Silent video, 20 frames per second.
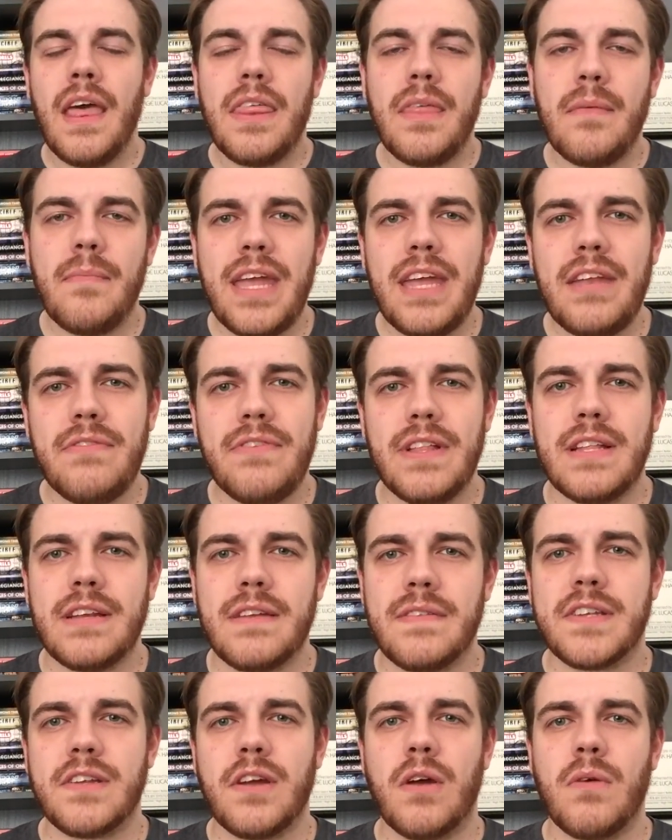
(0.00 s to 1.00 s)
The main villain
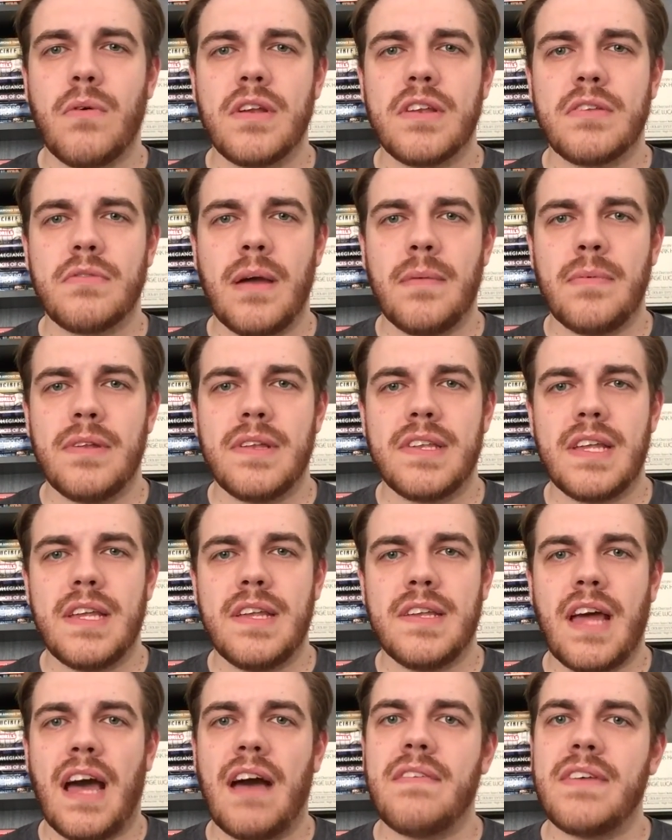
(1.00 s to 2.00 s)
of Star Wars Rebels
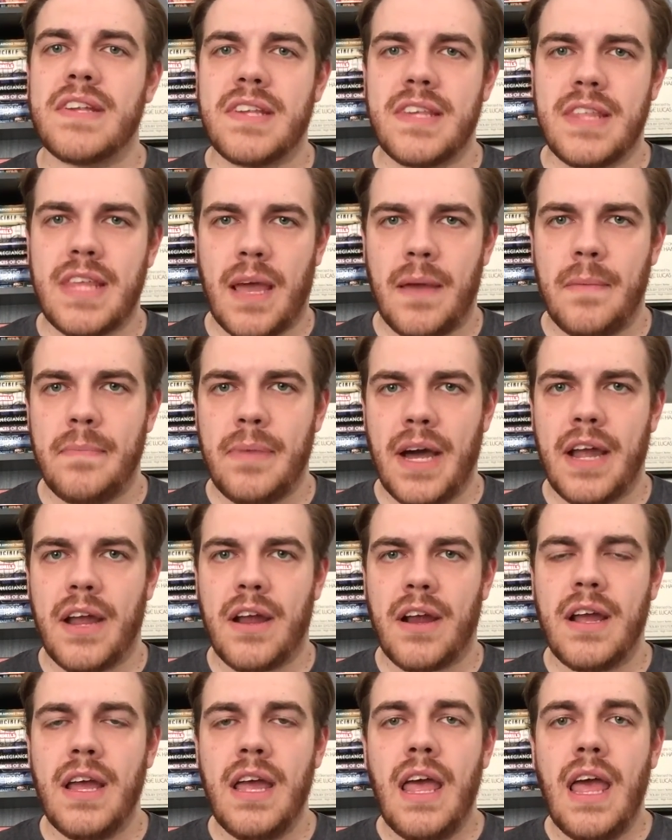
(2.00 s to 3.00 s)
is obviously the
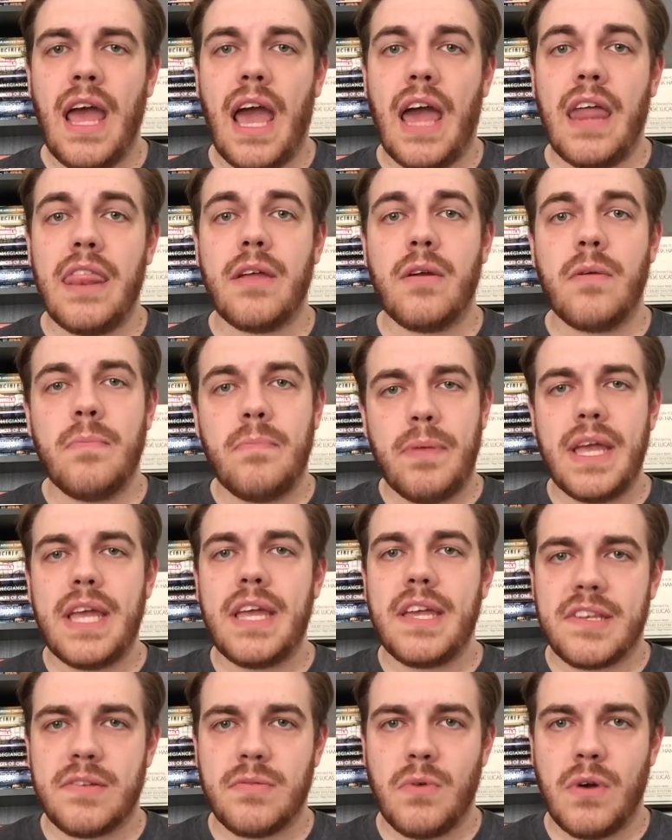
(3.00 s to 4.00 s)
Empire, and their
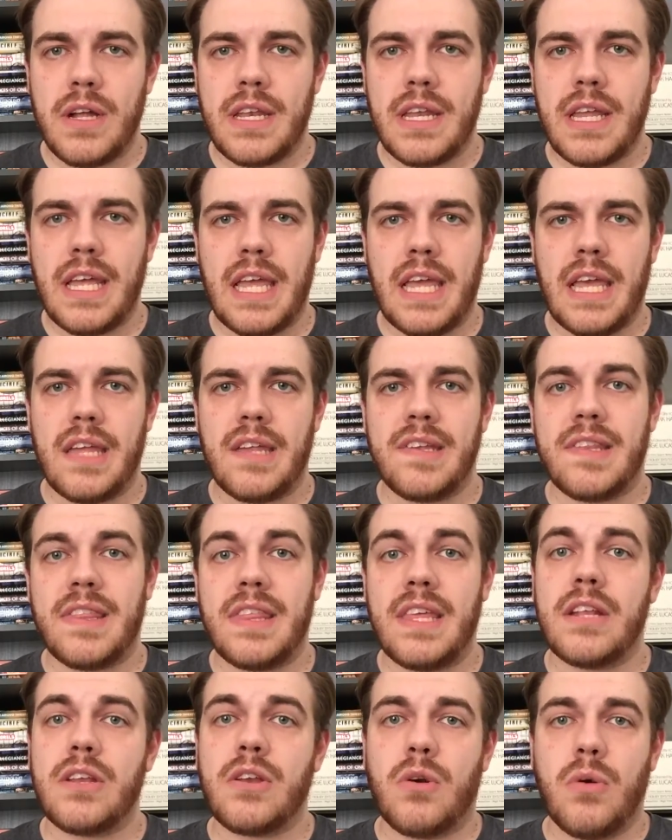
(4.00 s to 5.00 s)
biggest one is
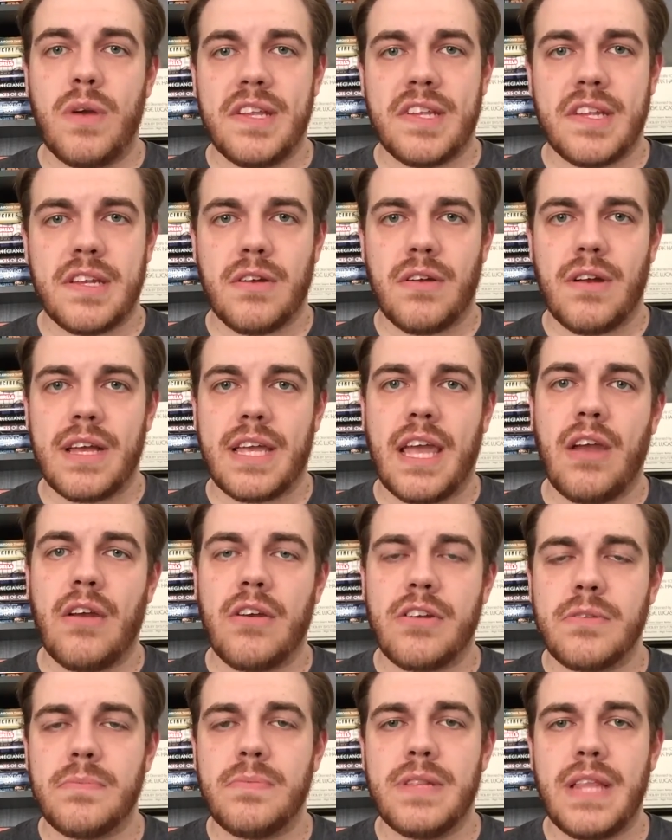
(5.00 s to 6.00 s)
the Inquisitor, a
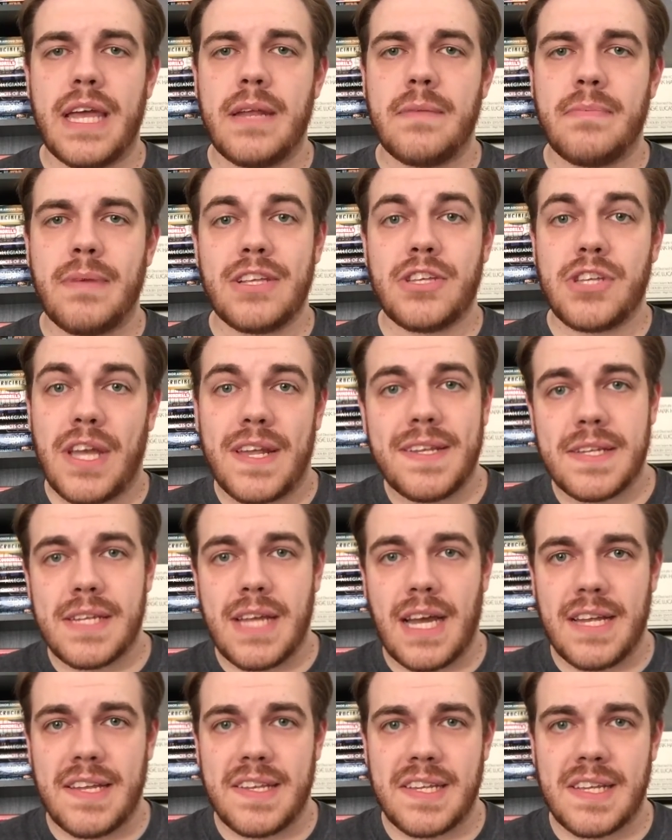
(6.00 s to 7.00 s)
character played by Jason
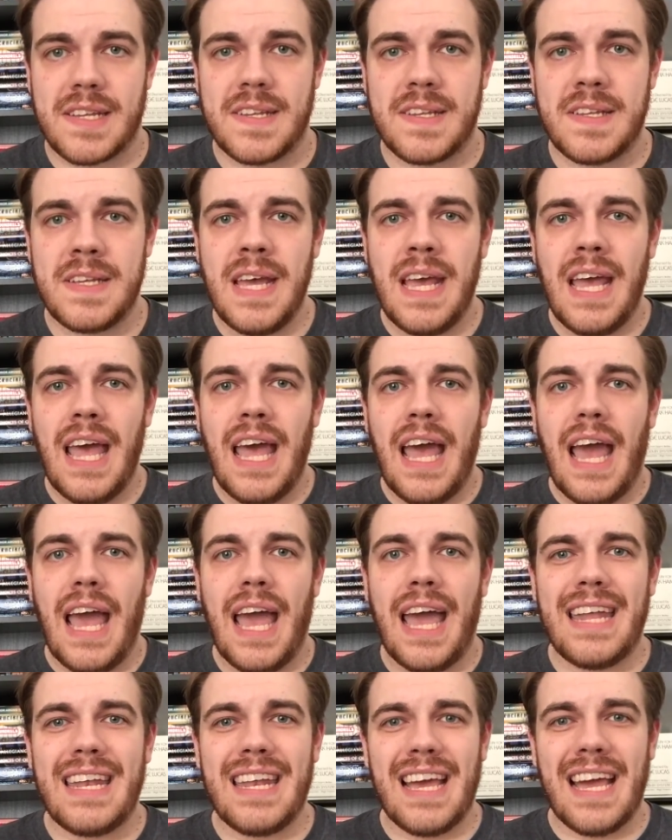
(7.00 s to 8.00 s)
Isaacs.
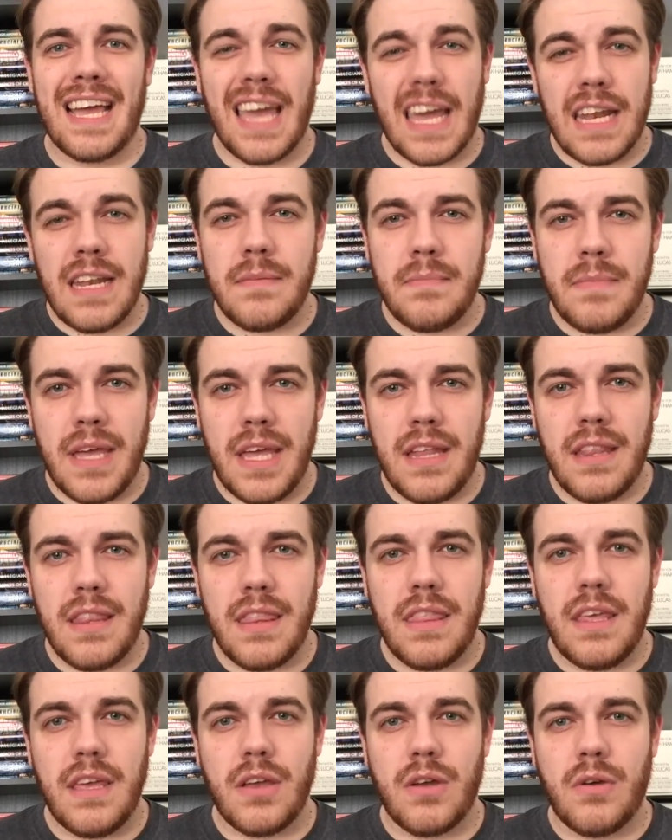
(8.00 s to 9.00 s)
And I gotta admit,
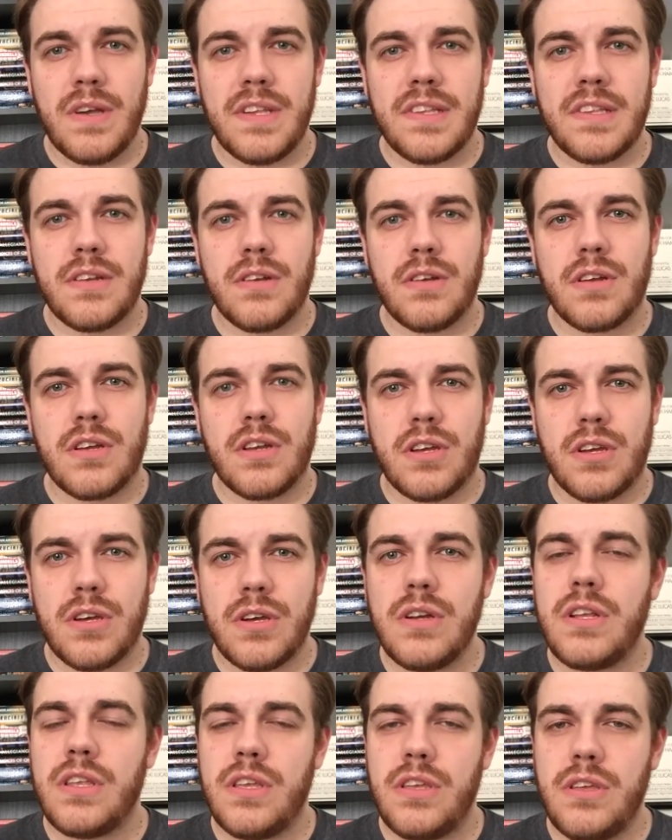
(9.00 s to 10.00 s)
the Inquisitor
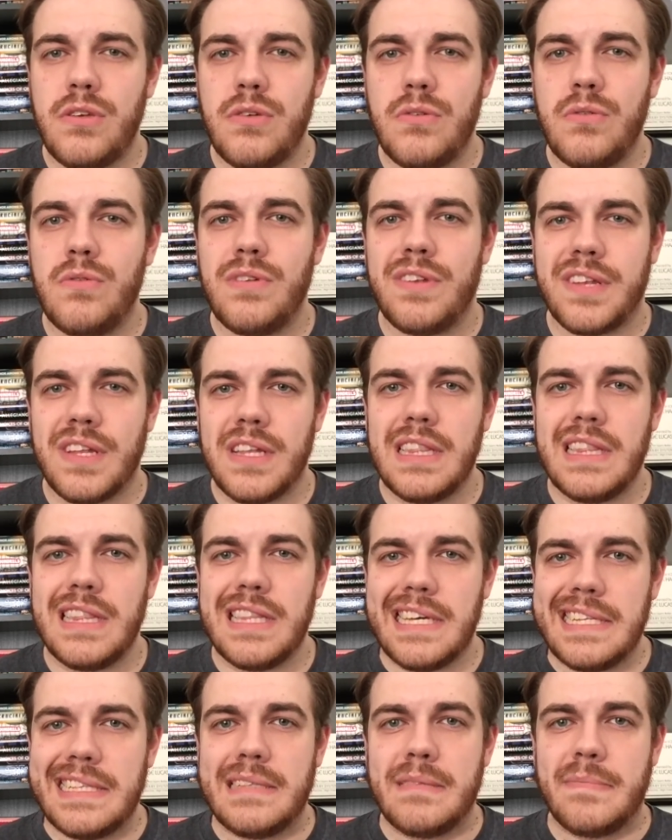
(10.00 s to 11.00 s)
could use a
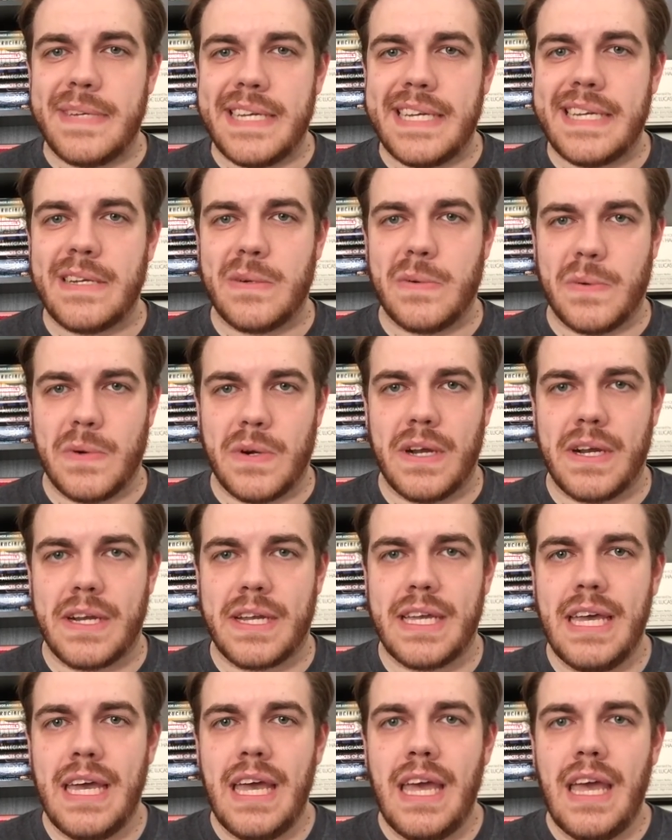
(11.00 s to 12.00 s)
little bit of
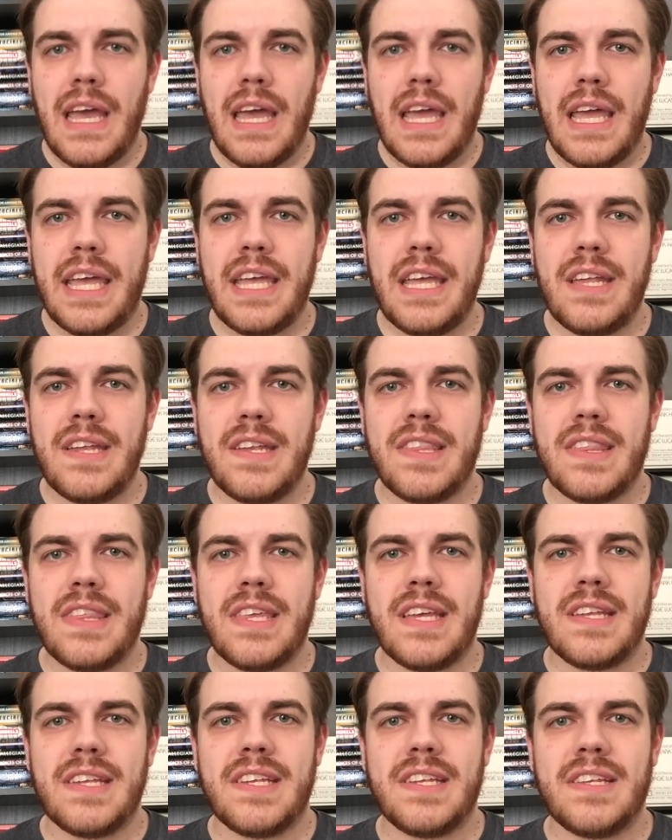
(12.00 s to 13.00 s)
work. He's
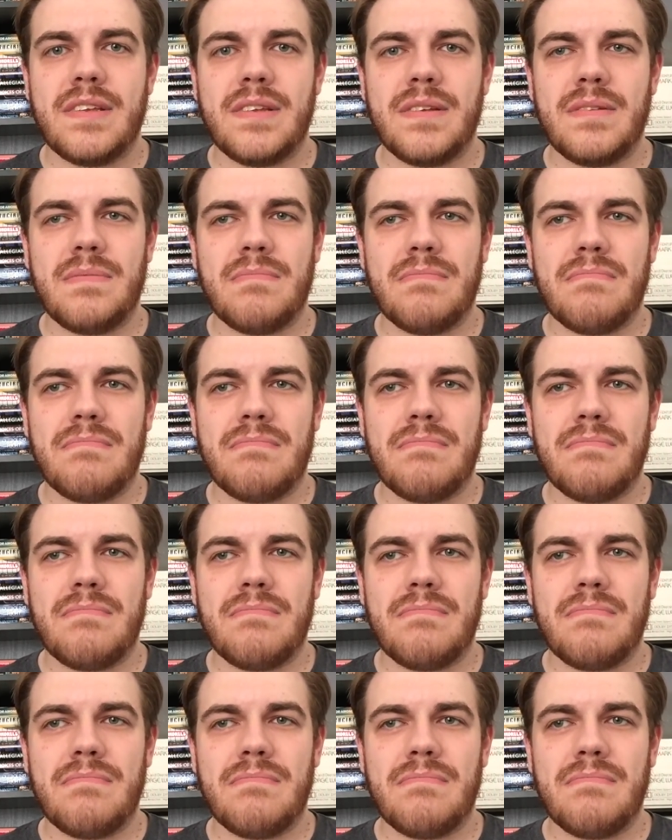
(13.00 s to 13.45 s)
this